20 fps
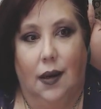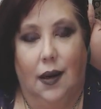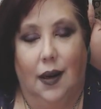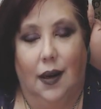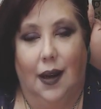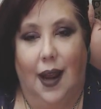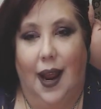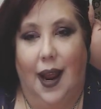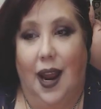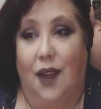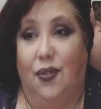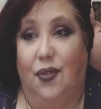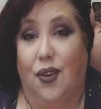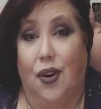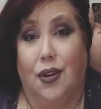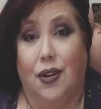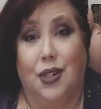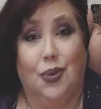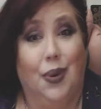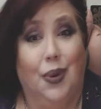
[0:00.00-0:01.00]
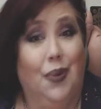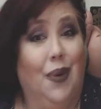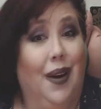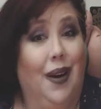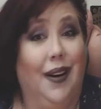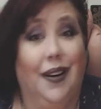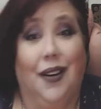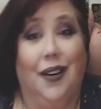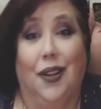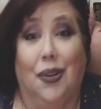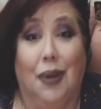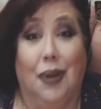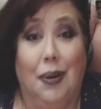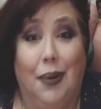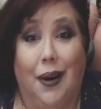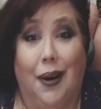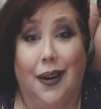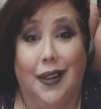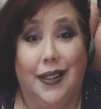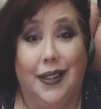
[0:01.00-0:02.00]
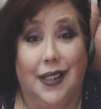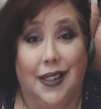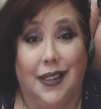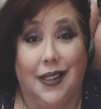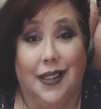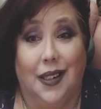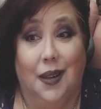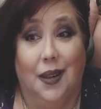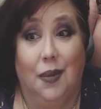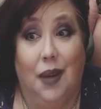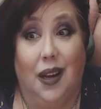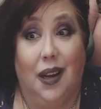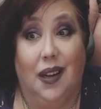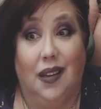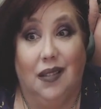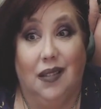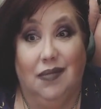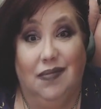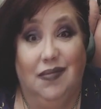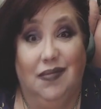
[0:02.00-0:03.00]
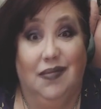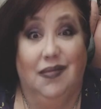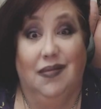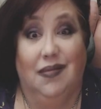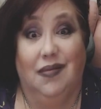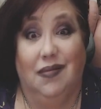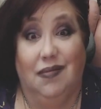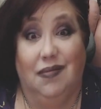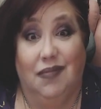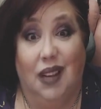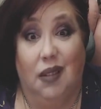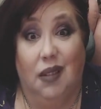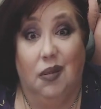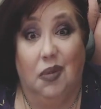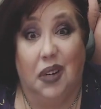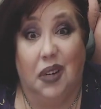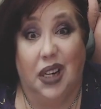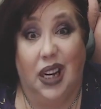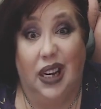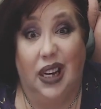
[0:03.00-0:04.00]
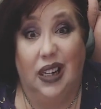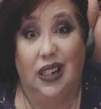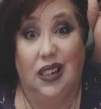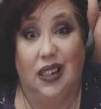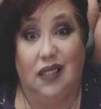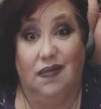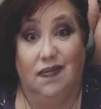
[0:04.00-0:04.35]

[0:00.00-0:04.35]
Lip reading: Hey folks, we wanted a three-party system. Maybe we're getting it.